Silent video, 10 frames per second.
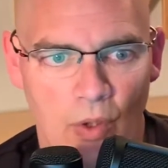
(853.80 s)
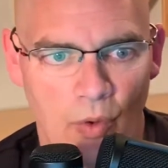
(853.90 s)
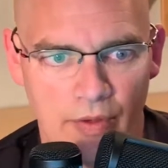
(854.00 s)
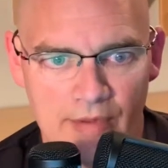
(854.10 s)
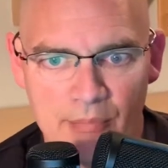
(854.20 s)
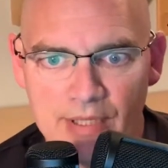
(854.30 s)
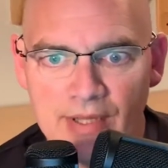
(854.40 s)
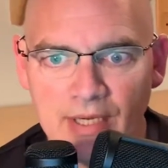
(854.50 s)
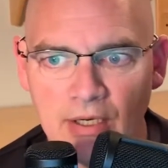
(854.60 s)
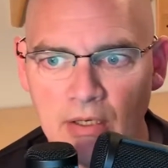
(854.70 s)
or they've been
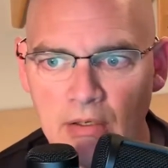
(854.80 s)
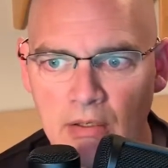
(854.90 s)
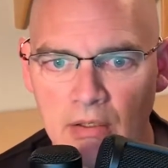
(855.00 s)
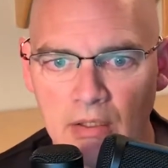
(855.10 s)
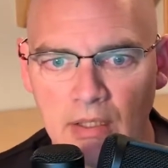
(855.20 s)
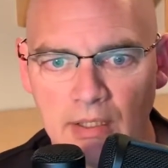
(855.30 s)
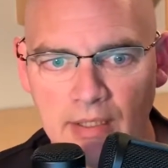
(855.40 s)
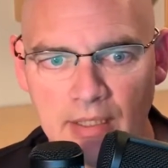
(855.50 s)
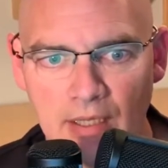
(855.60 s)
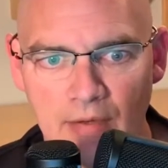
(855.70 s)
there and
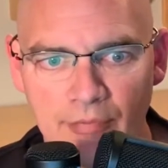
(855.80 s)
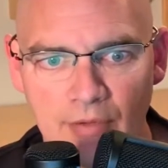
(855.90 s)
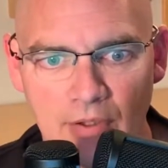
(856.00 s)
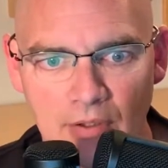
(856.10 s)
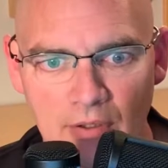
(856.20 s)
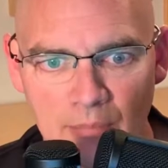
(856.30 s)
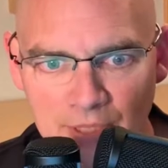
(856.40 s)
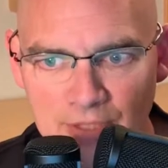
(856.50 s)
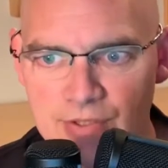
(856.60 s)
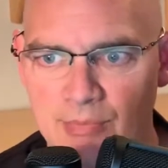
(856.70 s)
they can offer
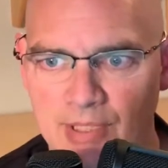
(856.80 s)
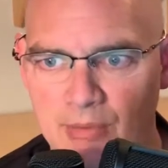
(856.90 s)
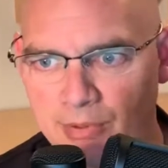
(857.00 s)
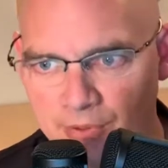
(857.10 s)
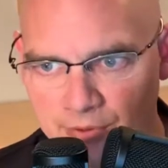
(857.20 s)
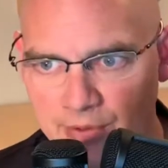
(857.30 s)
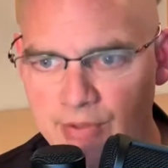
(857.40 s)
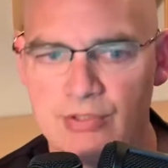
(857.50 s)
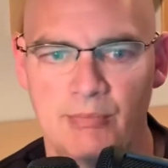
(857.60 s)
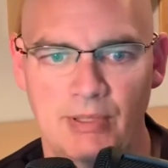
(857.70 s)
me some help, or
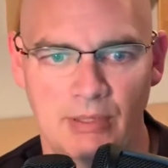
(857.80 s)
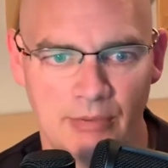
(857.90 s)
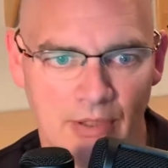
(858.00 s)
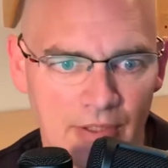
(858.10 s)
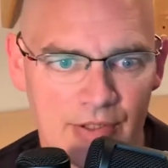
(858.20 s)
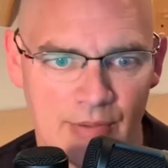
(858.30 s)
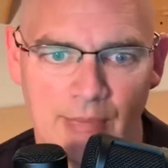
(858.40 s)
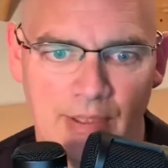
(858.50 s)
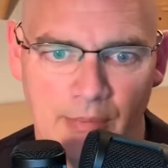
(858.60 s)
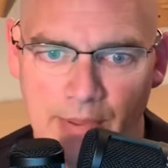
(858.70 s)
her some help, or us some
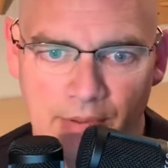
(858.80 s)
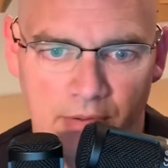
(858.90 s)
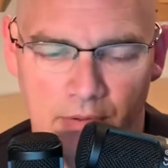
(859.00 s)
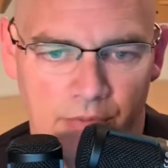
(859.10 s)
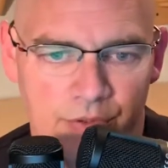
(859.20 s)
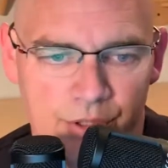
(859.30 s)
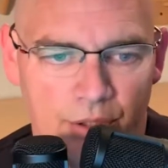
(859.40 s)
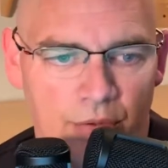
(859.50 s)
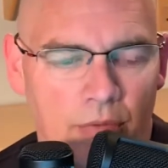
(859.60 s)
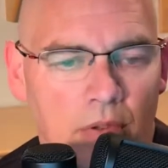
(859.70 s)
help. And
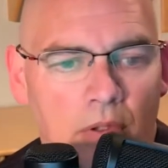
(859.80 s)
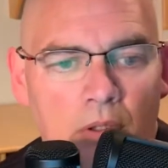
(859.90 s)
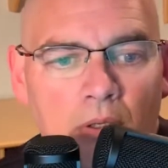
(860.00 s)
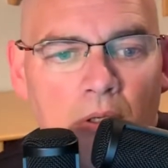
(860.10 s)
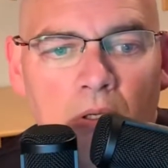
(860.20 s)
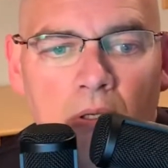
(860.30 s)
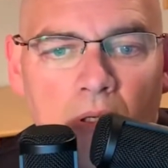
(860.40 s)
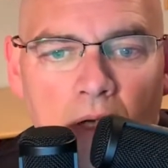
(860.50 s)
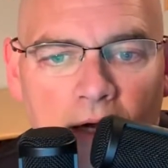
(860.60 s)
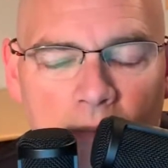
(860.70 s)
so
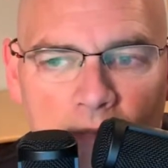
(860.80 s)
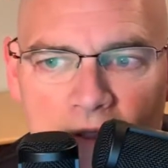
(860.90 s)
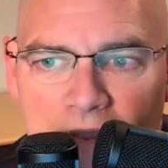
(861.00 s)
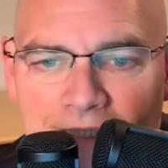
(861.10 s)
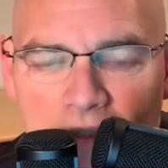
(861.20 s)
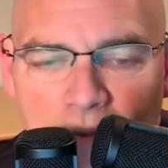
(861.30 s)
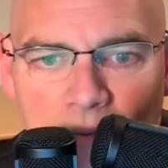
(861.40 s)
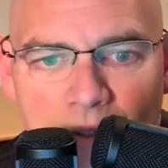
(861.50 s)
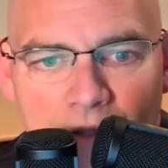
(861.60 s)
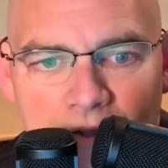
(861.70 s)
I'm like, you know
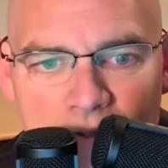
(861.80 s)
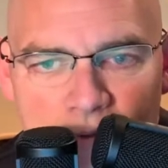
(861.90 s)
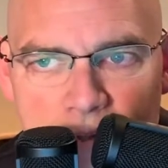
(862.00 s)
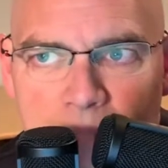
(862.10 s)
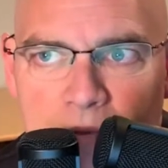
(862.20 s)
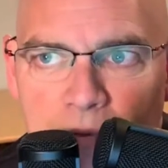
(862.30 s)
what, this could be